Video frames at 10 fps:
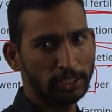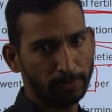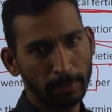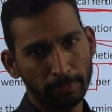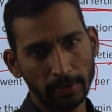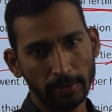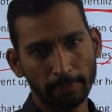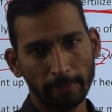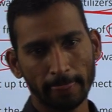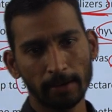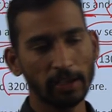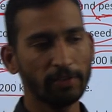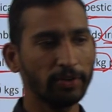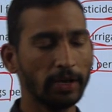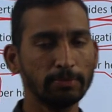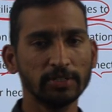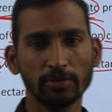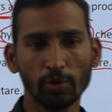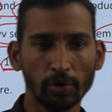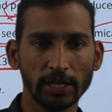age people, okay, if you
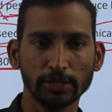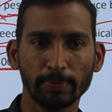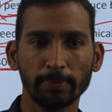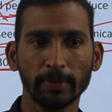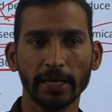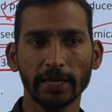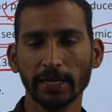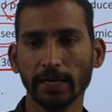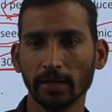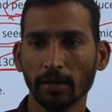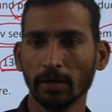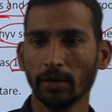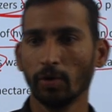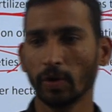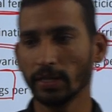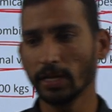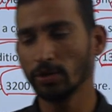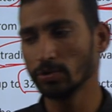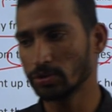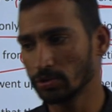observe the old age people earlier, okay,
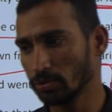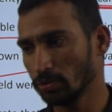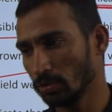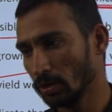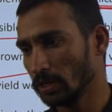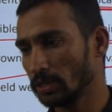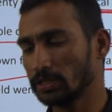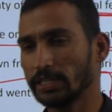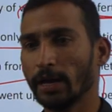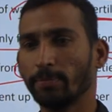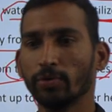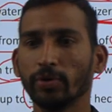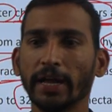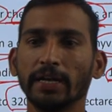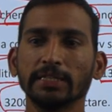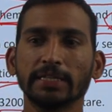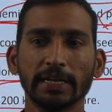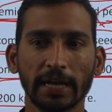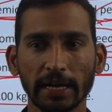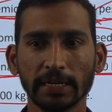they used to stay up to 80s
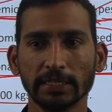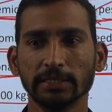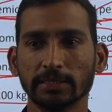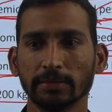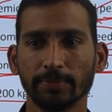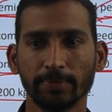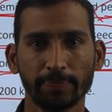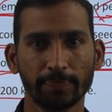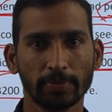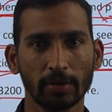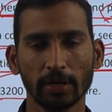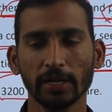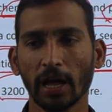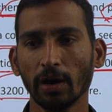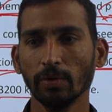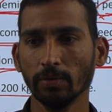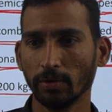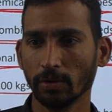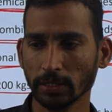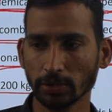and 90s. Okay,
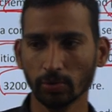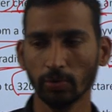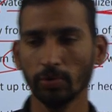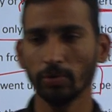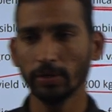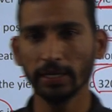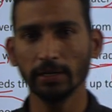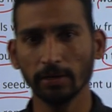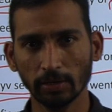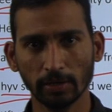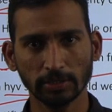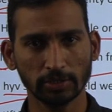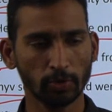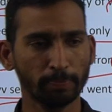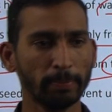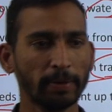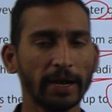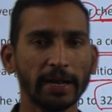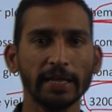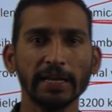now, okay, so so people
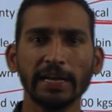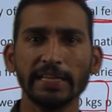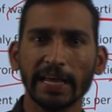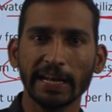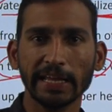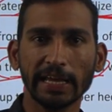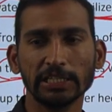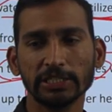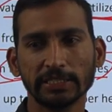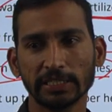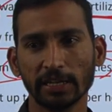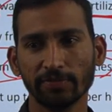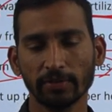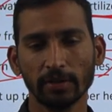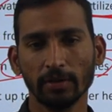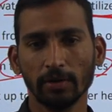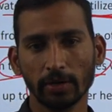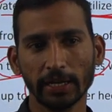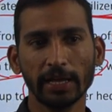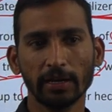are dying at the early age itself.
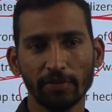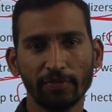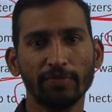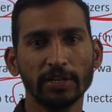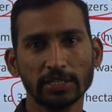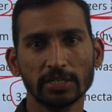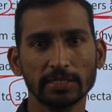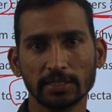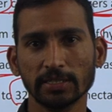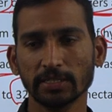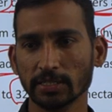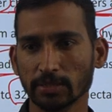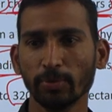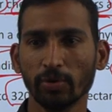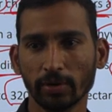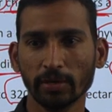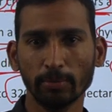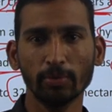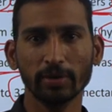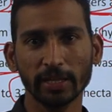Okay, like 50s or 60s is
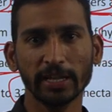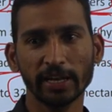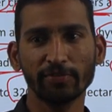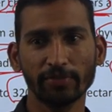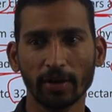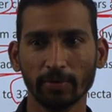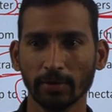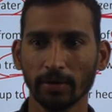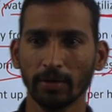more than enough now.